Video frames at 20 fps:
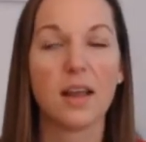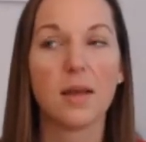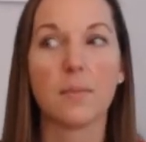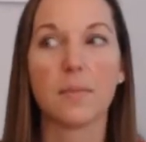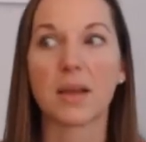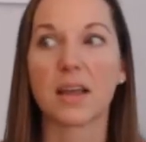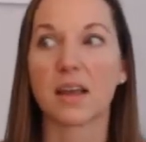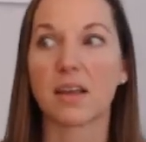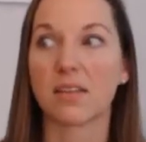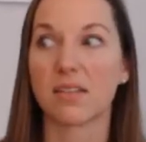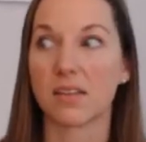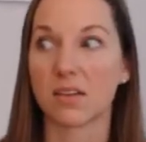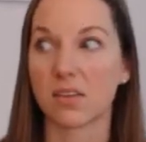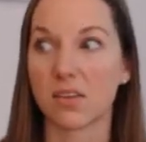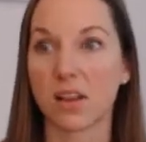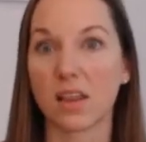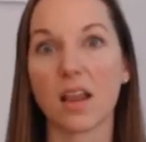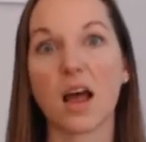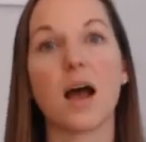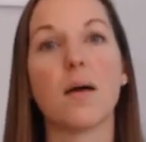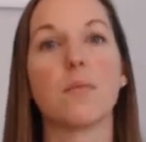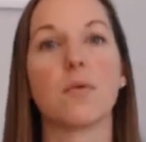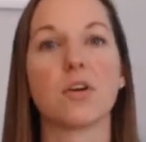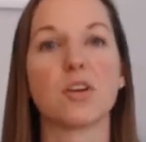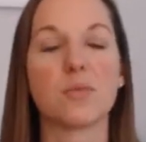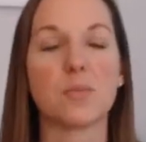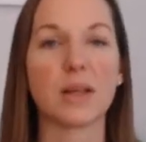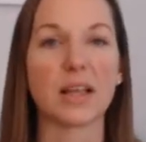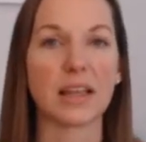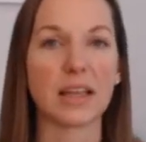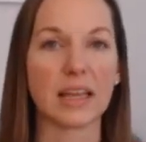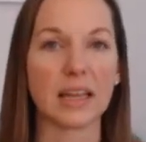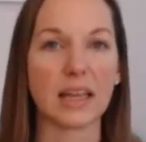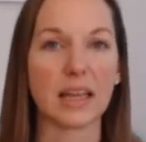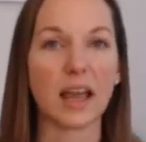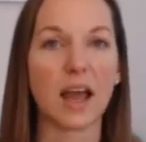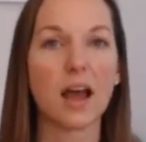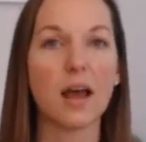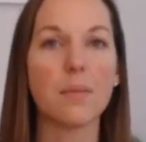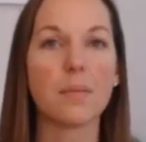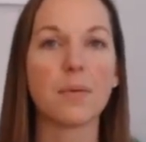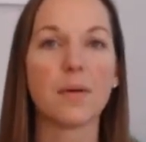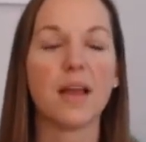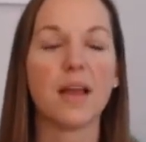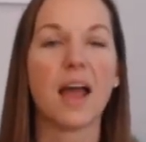because there's a lot more to be cleaning up.